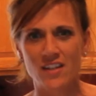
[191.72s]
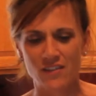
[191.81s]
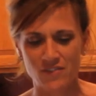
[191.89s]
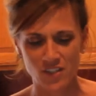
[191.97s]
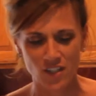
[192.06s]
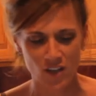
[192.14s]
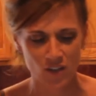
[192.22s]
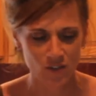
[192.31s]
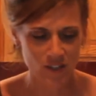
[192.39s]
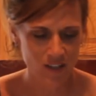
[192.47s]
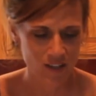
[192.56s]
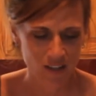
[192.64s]
left
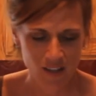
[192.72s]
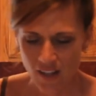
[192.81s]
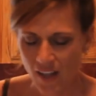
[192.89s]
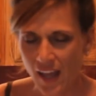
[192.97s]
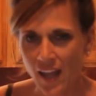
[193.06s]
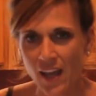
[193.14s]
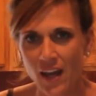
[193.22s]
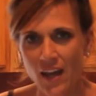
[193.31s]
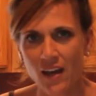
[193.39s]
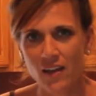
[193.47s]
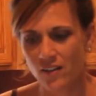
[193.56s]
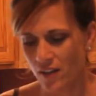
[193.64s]
alone.
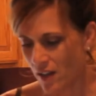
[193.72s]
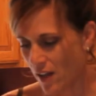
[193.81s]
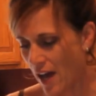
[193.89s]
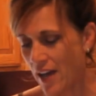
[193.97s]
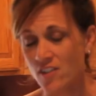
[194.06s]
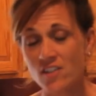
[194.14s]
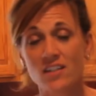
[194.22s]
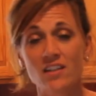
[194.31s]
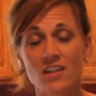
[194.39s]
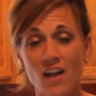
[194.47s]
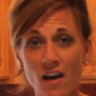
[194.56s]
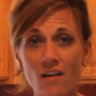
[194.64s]
And I just
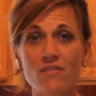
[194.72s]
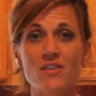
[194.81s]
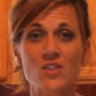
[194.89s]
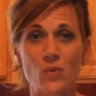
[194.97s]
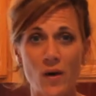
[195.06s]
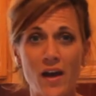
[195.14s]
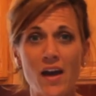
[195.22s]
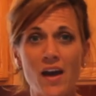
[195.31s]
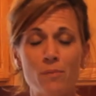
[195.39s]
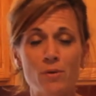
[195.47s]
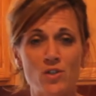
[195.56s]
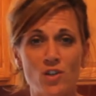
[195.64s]
love this way
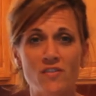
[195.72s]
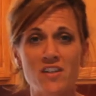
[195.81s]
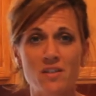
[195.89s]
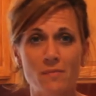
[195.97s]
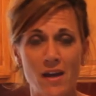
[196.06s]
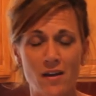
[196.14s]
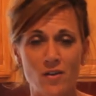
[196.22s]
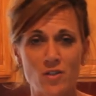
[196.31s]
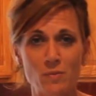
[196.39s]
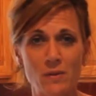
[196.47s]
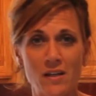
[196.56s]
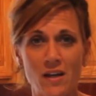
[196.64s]
of preserving tomatoes
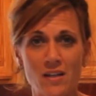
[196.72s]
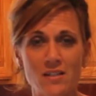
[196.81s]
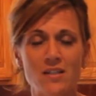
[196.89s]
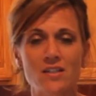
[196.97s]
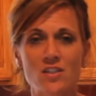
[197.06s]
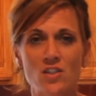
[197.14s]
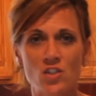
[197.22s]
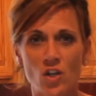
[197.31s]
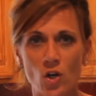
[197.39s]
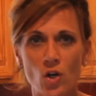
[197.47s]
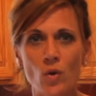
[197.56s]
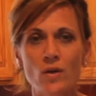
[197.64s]
because it is
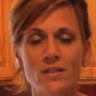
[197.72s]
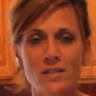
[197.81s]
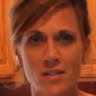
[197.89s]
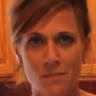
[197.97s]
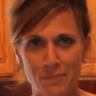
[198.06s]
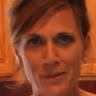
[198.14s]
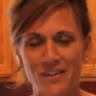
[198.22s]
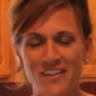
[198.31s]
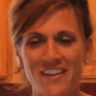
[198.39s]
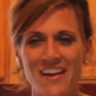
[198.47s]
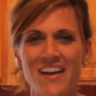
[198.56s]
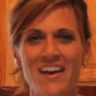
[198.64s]
so simple.
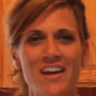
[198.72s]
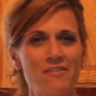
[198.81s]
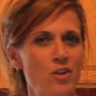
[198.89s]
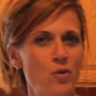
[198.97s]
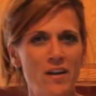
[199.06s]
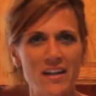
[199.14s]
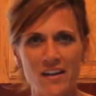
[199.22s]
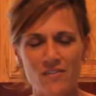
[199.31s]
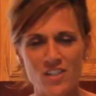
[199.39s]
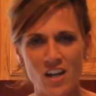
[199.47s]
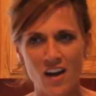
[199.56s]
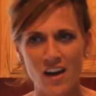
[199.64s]
If you run out of
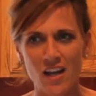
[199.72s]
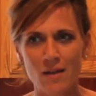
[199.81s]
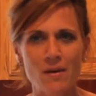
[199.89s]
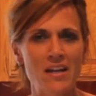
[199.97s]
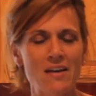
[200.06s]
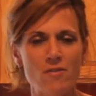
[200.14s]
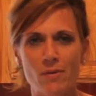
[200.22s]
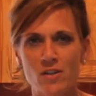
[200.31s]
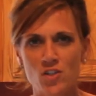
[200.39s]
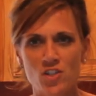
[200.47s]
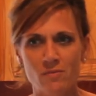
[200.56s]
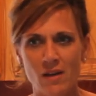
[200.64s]
time and have a bunch
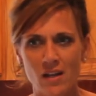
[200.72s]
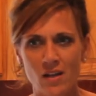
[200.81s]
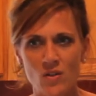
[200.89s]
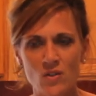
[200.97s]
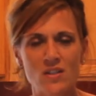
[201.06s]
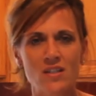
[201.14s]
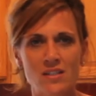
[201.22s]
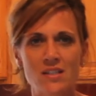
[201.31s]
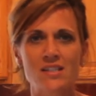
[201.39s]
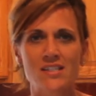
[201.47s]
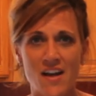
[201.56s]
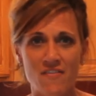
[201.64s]
of tomatoes, this
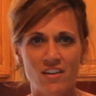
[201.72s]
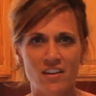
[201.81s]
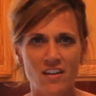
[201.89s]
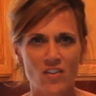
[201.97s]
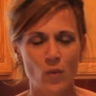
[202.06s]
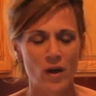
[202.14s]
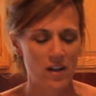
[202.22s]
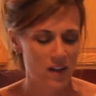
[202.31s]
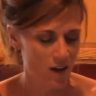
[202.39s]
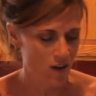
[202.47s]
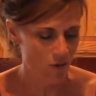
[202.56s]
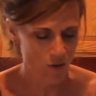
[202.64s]
is definitely the way to
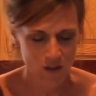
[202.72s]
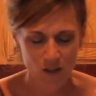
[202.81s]
go.